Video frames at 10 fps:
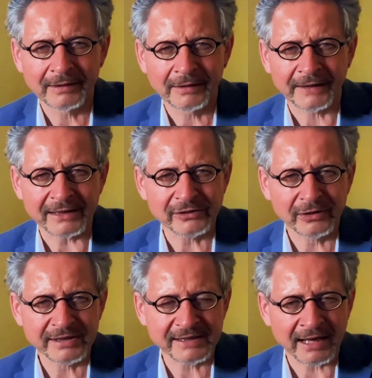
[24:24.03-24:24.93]
Thanks to a
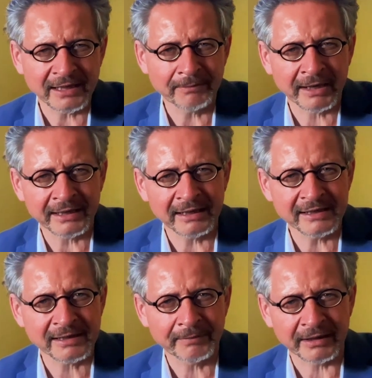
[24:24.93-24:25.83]
study by
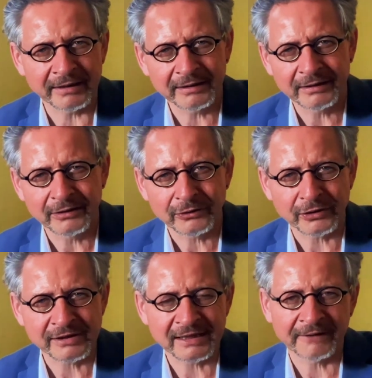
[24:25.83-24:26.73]
Elizabeth
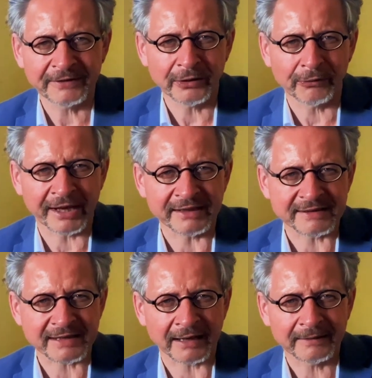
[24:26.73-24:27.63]

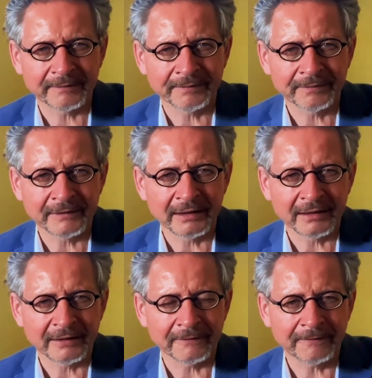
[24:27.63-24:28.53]
Schüssler-Fiorenza,
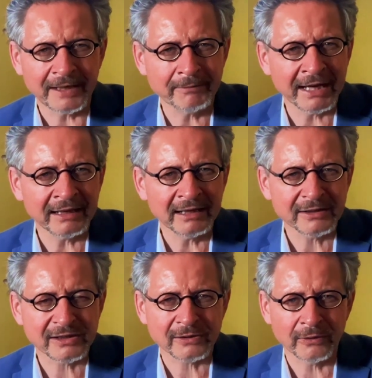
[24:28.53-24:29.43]
female
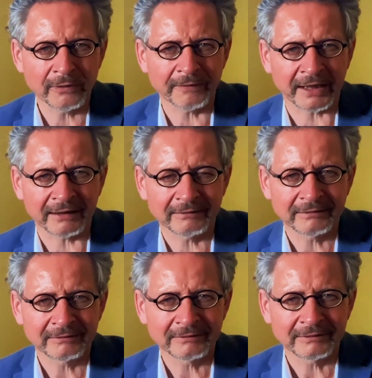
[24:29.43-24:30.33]
serving
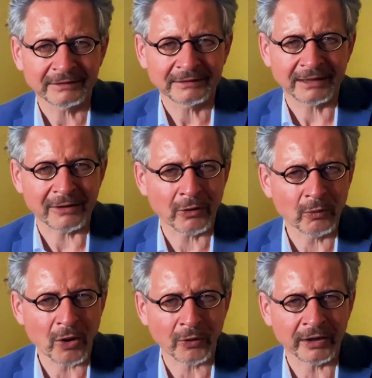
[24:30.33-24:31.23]
can no
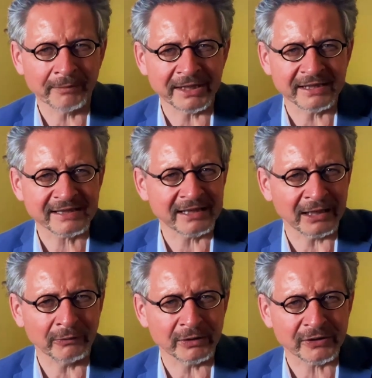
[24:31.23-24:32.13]
longer be
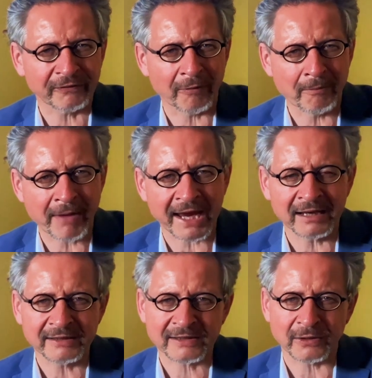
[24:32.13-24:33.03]
distinguished from male
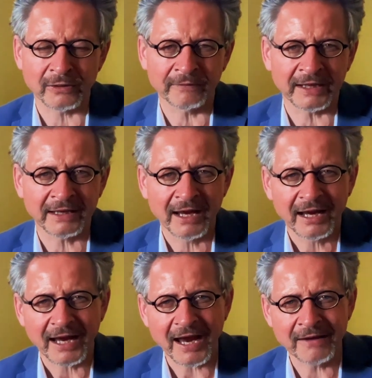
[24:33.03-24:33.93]
serving
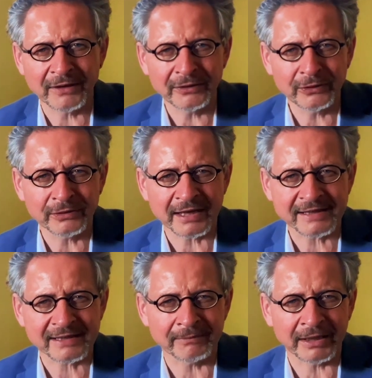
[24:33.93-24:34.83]
in the New
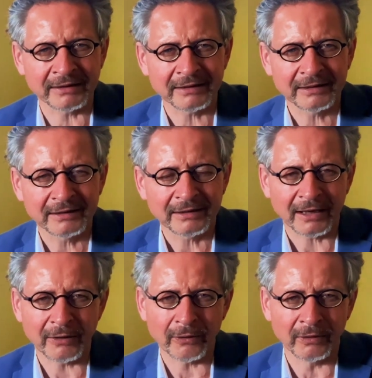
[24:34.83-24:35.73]
Testament
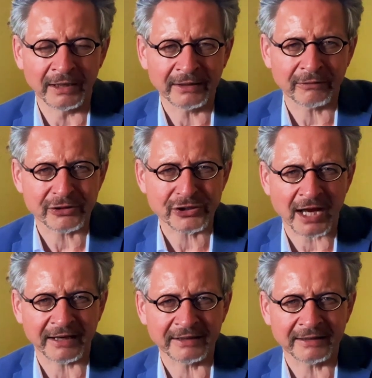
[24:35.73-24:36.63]
and early
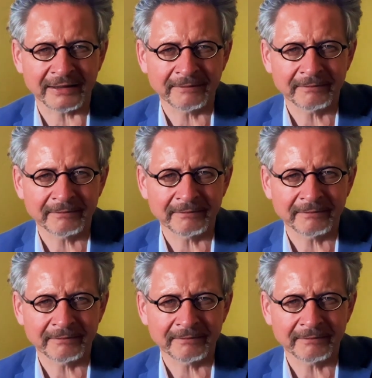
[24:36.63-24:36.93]
Christianity.